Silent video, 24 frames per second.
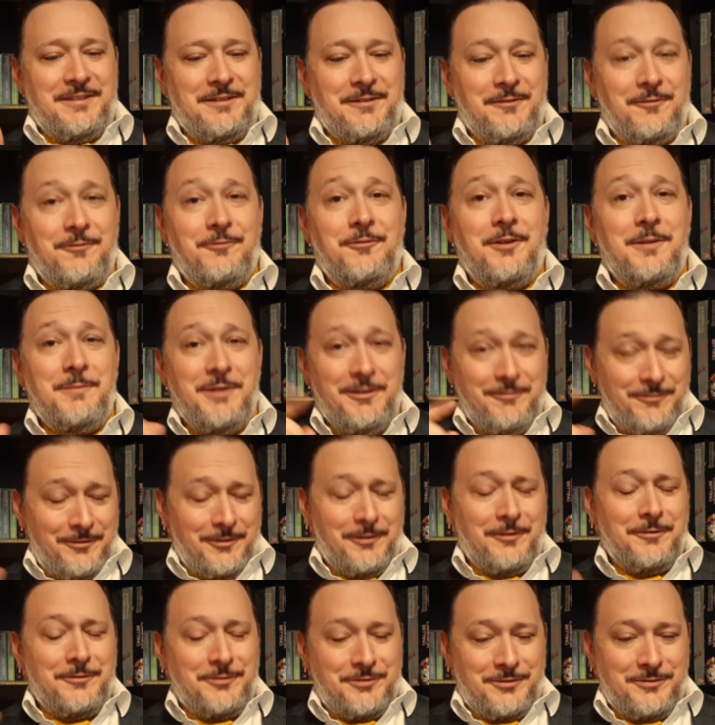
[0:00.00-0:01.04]
Free me
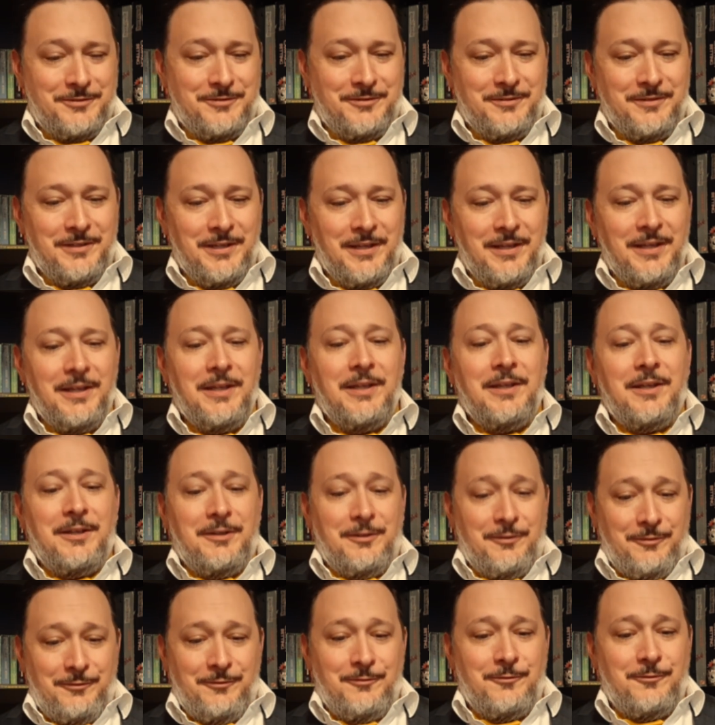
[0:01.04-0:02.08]
first.
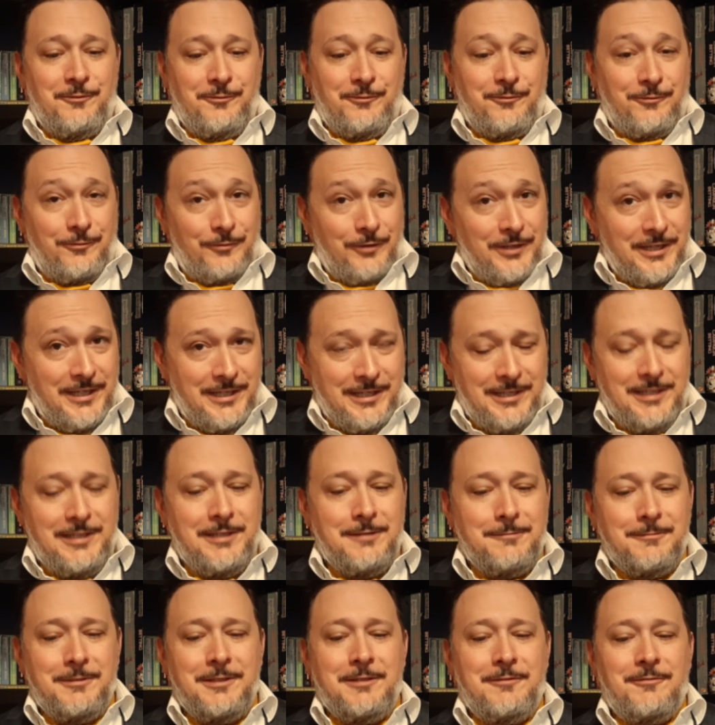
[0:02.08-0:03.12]
Free
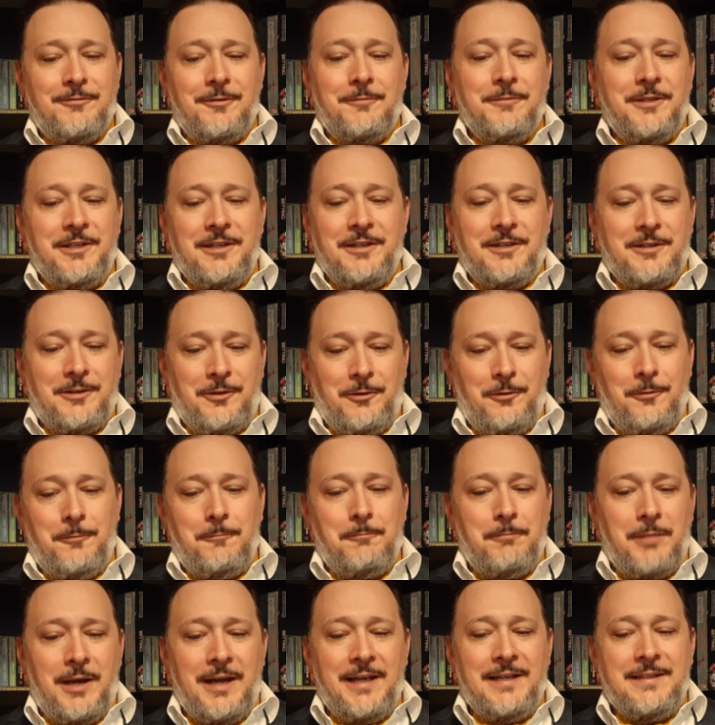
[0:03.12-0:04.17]
me from the occult
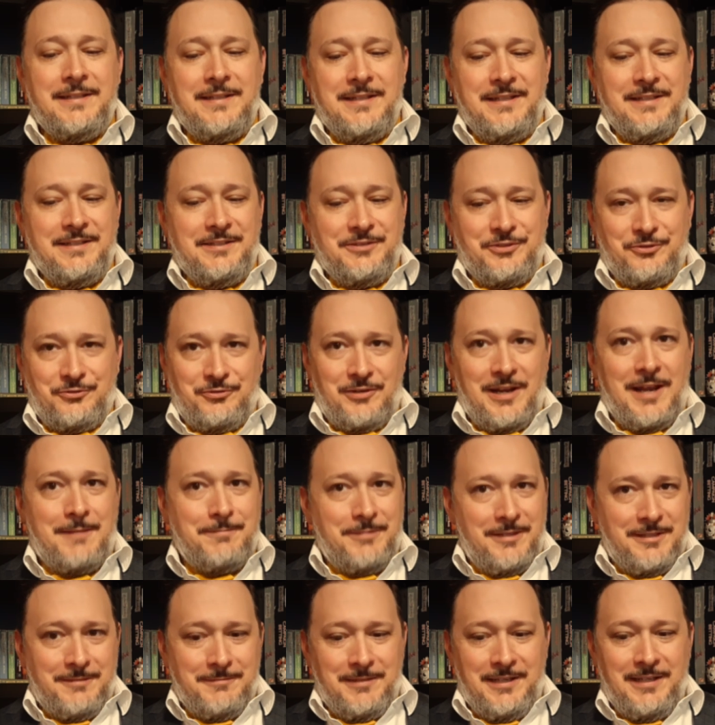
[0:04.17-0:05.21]
bindings
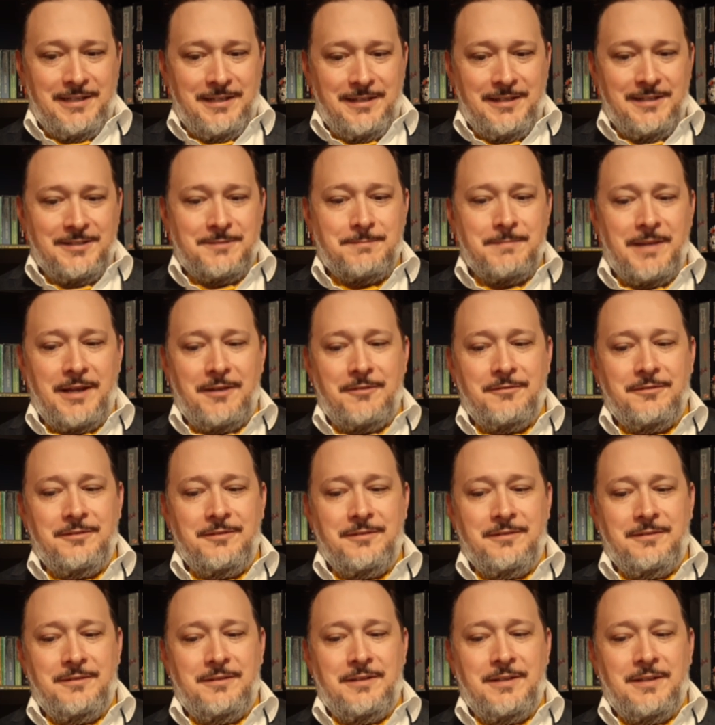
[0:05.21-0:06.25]
trapping me to this
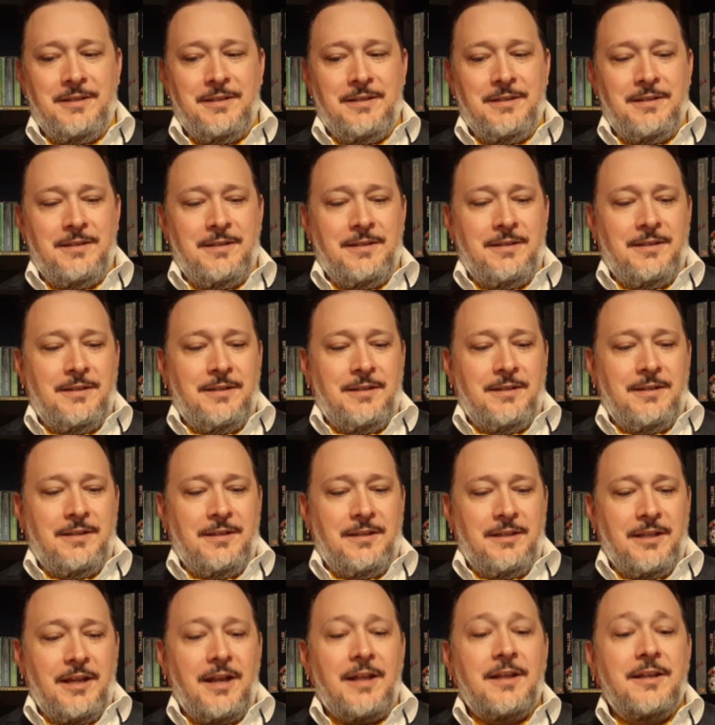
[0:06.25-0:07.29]
mountain.
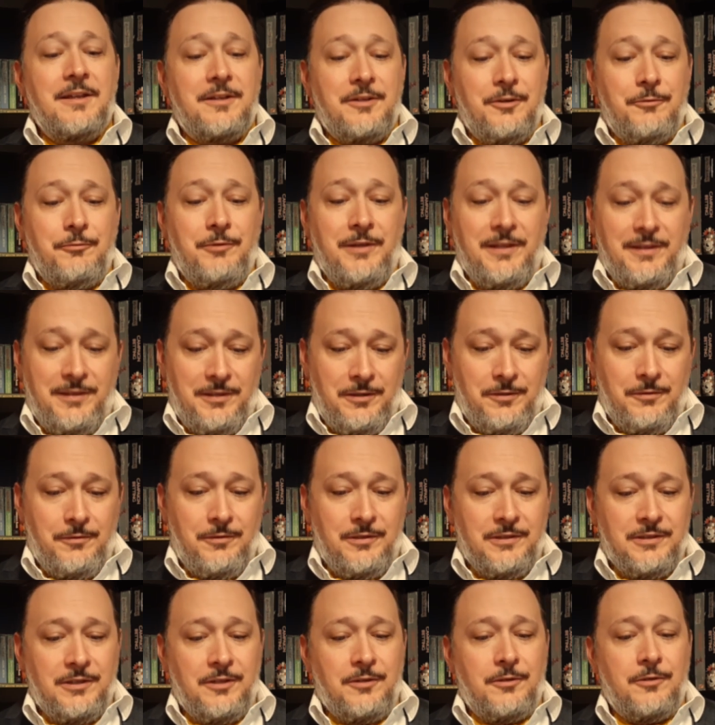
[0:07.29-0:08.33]
Then I can go with you
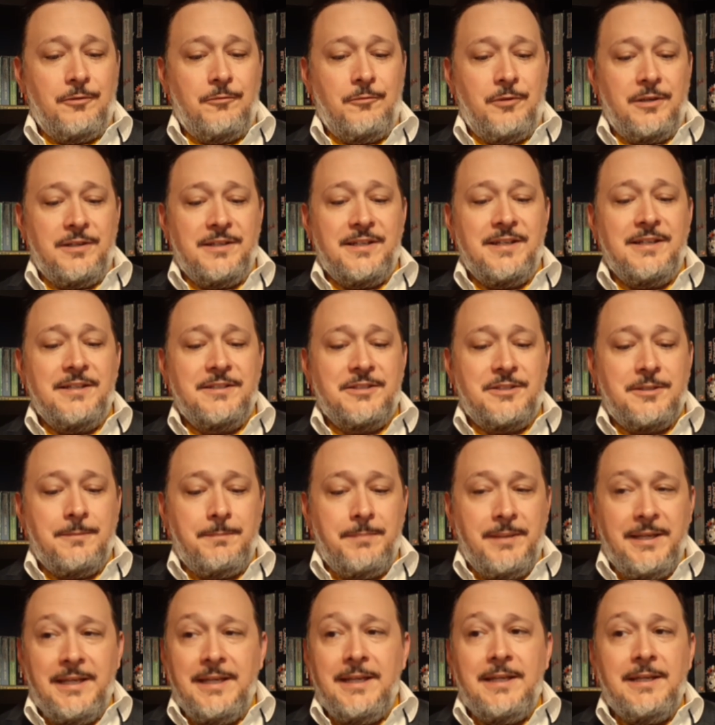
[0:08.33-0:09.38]
and learn what it is to
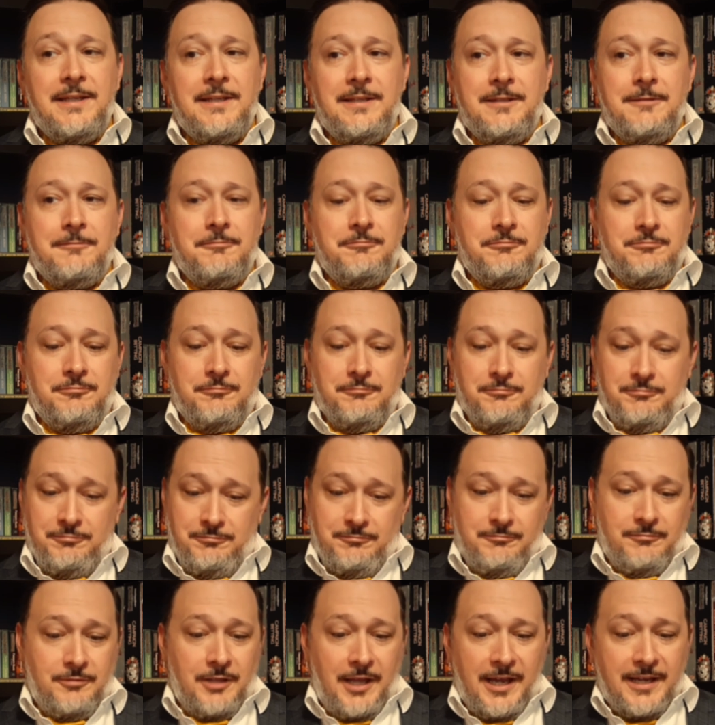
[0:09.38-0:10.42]
be
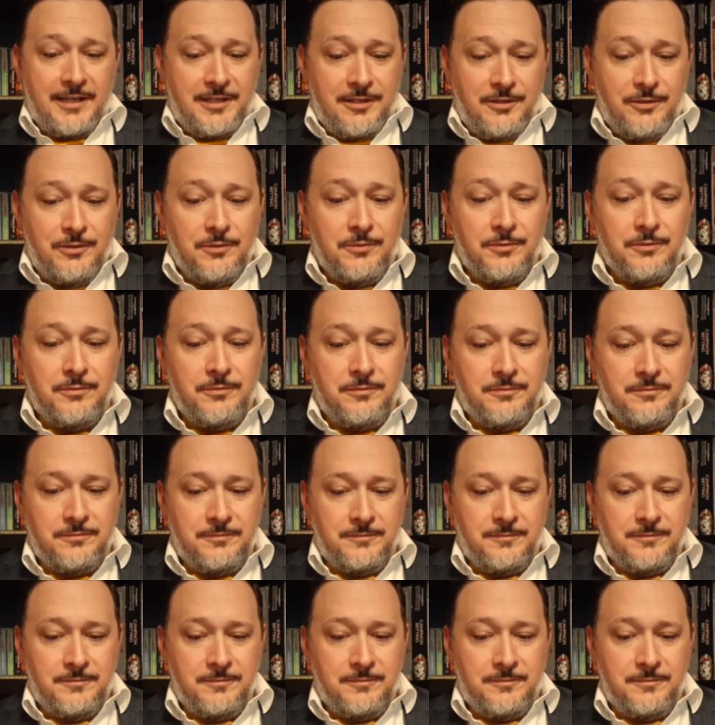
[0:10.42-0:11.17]
like you.